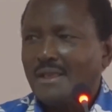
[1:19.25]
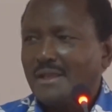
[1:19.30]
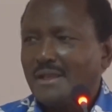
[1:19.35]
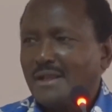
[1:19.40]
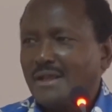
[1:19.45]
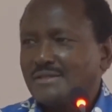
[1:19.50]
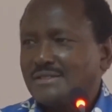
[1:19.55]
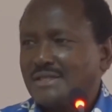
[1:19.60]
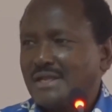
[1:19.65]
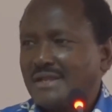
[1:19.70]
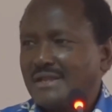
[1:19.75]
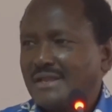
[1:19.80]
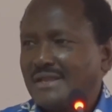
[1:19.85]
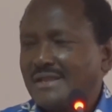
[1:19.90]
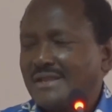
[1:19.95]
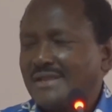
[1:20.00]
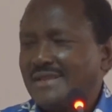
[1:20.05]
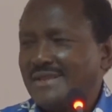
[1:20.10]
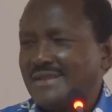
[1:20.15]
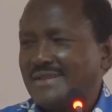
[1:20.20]
and
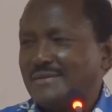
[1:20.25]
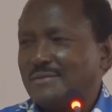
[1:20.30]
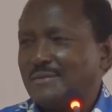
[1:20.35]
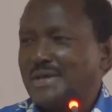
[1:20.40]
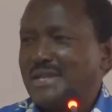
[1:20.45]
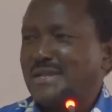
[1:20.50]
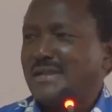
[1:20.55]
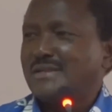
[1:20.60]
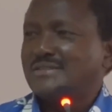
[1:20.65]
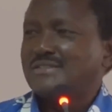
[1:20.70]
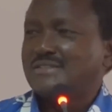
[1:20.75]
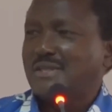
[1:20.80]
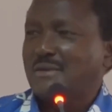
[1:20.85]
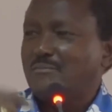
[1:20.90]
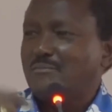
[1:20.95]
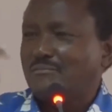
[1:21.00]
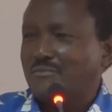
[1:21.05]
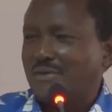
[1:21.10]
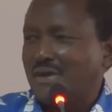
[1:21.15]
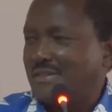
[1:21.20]
actually went a
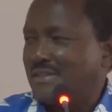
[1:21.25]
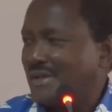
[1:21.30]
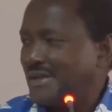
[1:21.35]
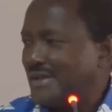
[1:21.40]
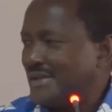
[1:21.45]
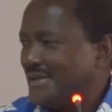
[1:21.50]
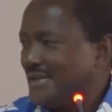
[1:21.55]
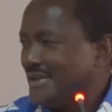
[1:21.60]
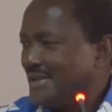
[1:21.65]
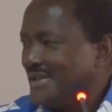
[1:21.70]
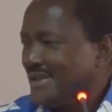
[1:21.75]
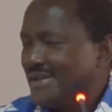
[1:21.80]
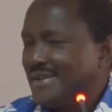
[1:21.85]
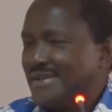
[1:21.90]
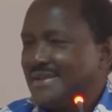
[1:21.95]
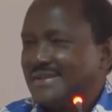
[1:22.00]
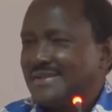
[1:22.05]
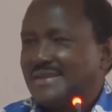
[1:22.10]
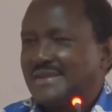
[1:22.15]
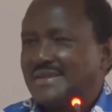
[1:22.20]
step further,
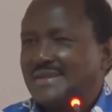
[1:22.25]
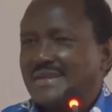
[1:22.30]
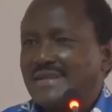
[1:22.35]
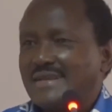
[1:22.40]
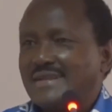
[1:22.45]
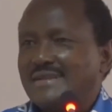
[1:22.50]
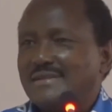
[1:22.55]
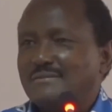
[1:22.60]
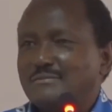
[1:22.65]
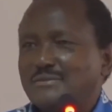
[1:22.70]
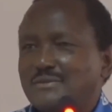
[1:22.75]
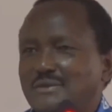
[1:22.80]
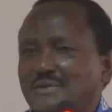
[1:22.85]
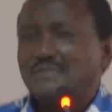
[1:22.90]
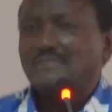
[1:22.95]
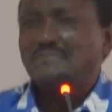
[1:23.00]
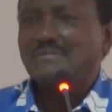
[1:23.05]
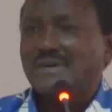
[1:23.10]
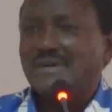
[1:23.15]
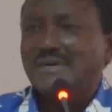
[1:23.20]
declared
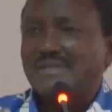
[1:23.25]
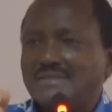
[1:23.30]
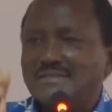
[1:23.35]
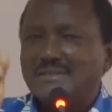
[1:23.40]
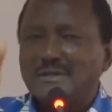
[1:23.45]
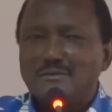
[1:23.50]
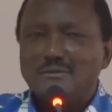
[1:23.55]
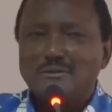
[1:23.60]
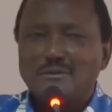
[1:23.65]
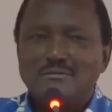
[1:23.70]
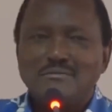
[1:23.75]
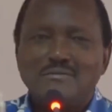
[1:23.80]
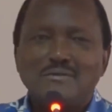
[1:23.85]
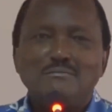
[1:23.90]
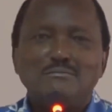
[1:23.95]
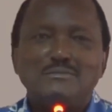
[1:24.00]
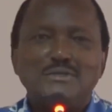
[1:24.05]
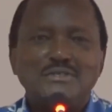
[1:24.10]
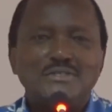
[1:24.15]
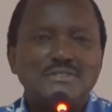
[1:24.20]
himself a general
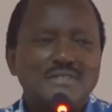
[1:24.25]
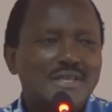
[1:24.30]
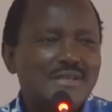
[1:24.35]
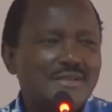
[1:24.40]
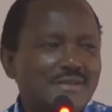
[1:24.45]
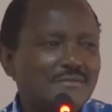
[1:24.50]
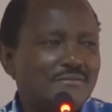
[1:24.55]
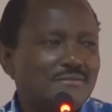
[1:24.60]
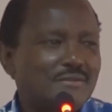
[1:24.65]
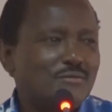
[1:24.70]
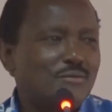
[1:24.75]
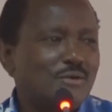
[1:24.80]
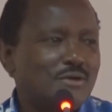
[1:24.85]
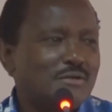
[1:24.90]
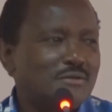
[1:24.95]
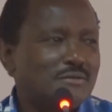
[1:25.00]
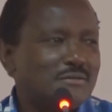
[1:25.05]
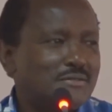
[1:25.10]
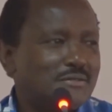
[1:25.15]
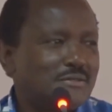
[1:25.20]
from his side of the
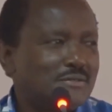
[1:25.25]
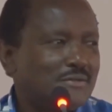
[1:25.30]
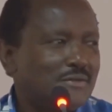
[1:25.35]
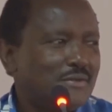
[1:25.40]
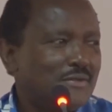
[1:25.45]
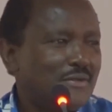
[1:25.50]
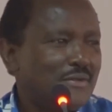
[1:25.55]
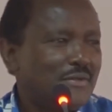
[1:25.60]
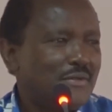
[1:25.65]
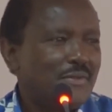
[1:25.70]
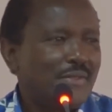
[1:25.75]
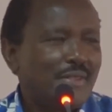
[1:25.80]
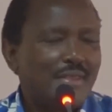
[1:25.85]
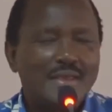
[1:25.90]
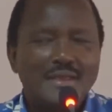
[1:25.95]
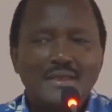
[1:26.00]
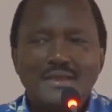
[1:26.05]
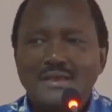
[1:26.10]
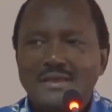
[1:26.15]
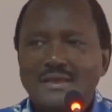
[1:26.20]
world.
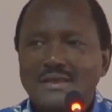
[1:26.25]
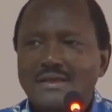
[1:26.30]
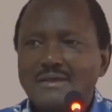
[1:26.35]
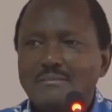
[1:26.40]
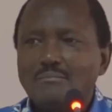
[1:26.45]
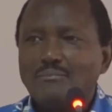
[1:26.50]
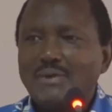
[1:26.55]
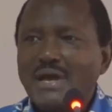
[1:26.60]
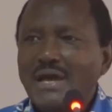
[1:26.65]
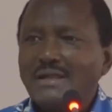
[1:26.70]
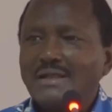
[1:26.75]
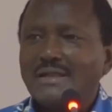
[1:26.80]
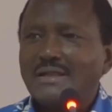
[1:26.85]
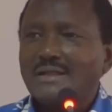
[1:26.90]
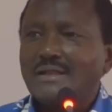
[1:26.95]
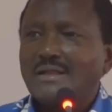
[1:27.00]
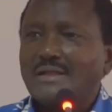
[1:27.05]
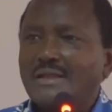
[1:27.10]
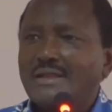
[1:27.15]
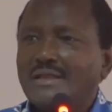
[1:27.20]
But
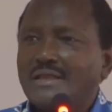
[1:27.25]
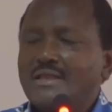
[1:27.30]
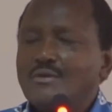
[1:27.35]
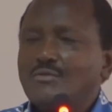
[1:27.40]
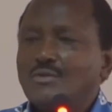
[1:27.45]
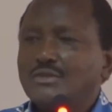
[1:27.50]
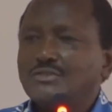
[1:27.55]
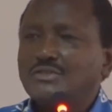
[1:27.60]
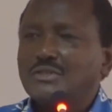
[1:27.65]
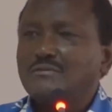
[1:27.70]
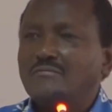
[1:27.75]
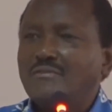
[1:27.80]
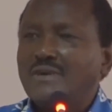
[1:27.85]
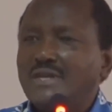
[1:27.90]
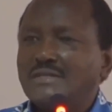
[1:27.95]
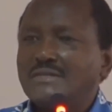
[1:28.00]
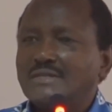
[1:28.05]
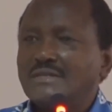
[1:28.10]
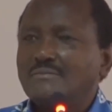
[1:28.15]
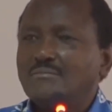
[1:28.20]
he was
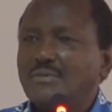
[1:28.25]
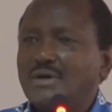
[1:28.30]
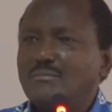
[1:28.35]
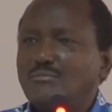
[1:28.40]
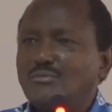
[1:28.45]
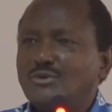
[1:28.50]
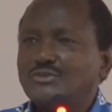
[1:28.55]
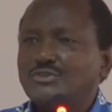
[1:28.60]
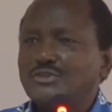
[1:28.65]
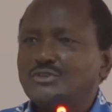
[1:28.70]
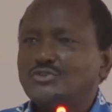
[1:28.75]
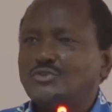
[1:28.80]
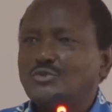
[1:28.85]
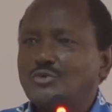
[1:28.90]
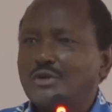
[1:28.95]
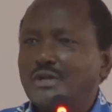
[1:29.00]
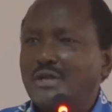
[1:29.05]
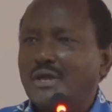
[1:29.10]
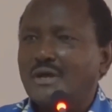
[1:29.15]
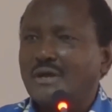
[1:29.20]
invited by Moses
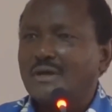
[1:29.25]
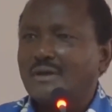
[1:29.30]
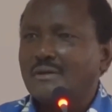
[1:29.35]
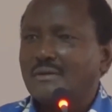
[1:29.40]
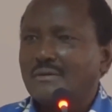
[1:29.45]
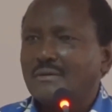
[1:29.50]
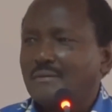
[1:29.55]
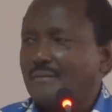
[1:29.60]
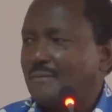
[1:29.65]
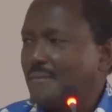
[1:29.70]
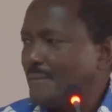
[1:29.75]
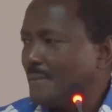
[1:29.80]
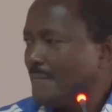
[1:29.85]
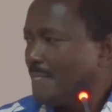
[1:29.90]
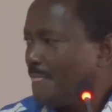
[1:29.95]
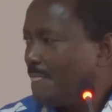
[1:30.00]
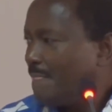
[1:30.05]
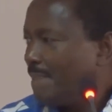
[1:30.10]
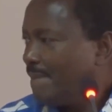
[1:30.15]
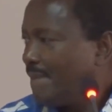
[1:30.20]
Kuria
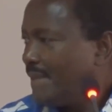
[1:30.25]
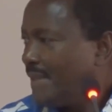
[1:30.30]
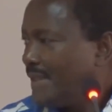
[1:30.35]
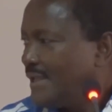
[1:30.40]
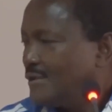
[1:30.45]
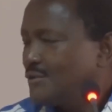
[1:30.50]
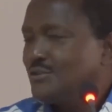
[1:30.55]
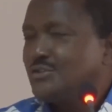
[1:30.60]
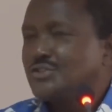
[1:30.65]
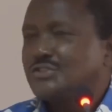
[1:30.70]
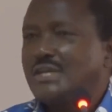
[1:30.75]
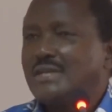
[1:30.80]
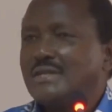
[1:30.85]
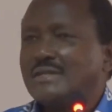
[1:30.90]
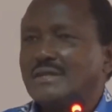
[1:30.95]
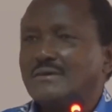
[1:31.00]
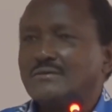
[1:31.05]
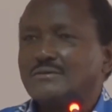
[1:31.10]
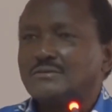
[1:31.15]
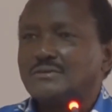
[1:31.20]
to
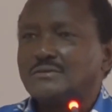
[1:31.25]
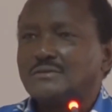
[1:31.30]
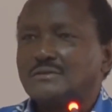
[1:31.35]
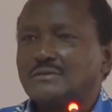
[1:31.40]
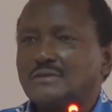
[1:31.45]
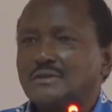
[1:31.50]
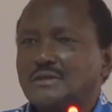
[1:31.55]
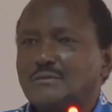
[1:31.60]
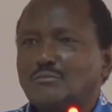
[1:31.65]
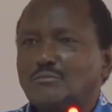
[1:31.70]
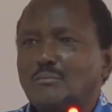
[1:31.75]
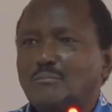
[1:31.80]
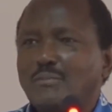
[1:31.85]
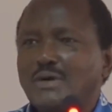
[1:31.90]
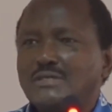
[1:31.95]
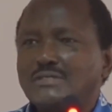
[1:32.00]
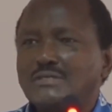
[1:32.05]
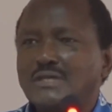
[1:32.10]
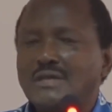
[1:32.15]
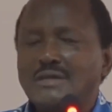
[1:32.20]
State House in
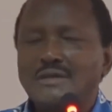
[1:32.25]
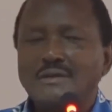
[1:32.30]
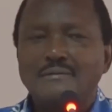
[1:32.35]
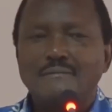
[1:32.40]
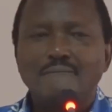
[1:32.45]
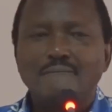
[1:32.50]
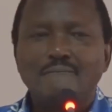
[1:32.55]
Mombasa